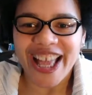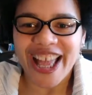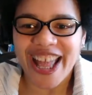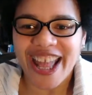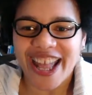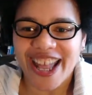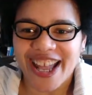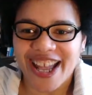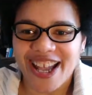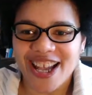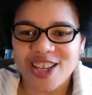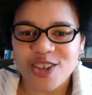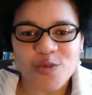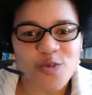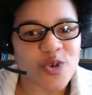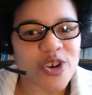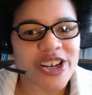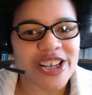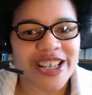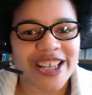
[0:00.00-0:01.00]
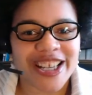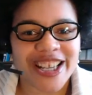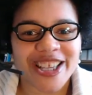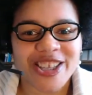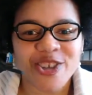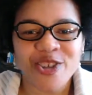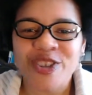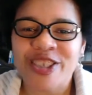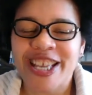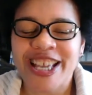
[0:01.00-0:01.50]
and we're going
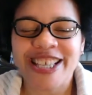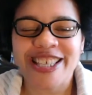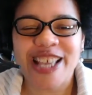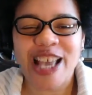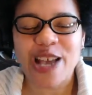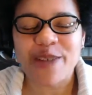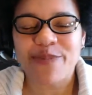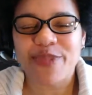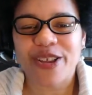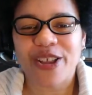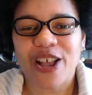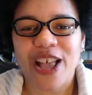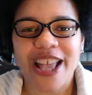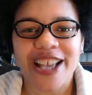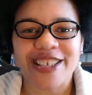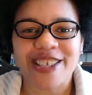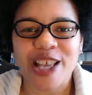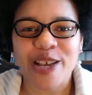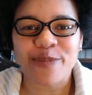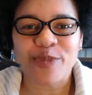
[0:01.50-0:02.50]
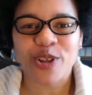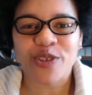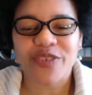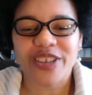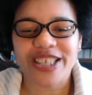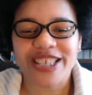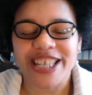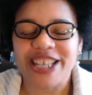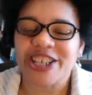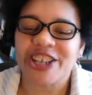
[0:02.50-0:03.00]
to use the example
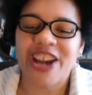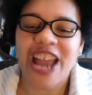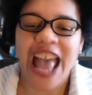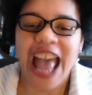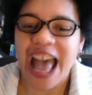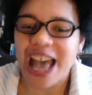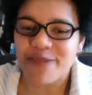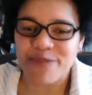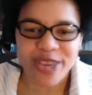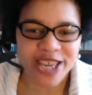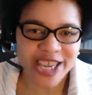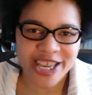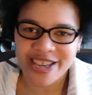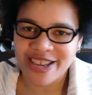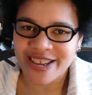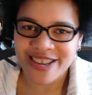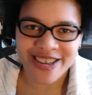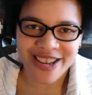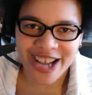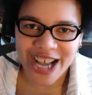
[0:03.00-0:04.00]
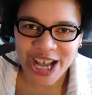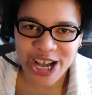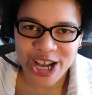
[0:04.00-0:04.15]
of a Dear Abby